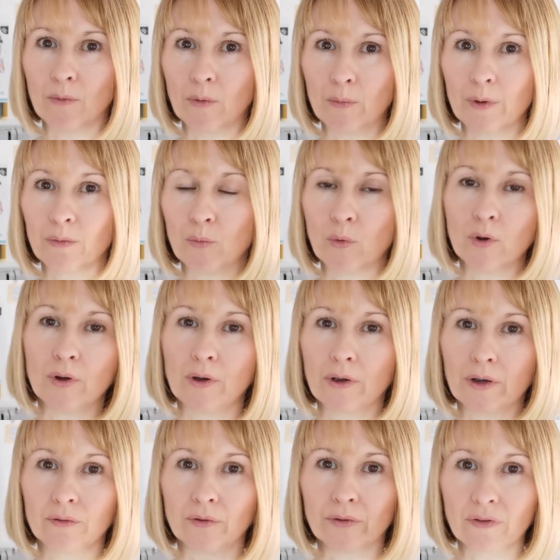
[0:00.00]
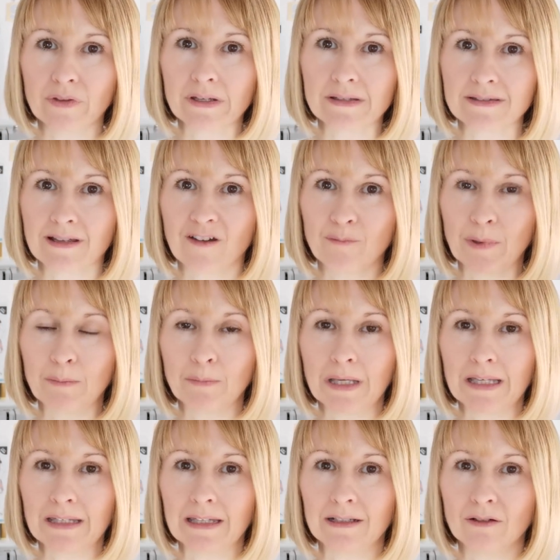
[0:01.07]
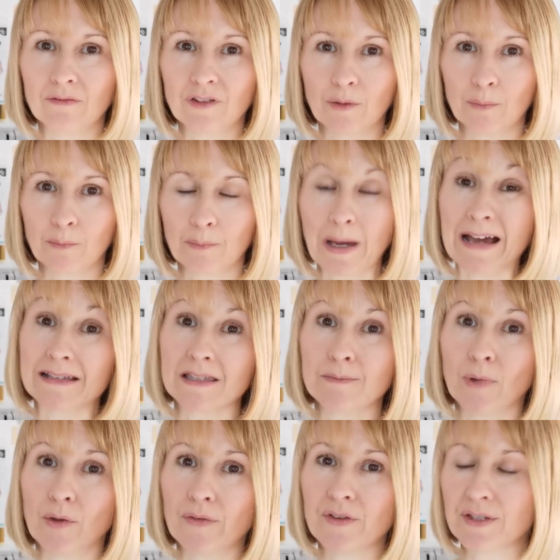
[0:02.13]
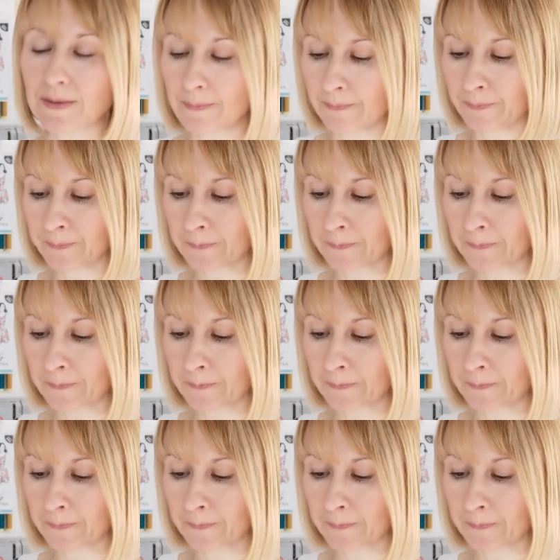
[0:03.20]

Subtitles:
or with work and other things that I've been making over the past months.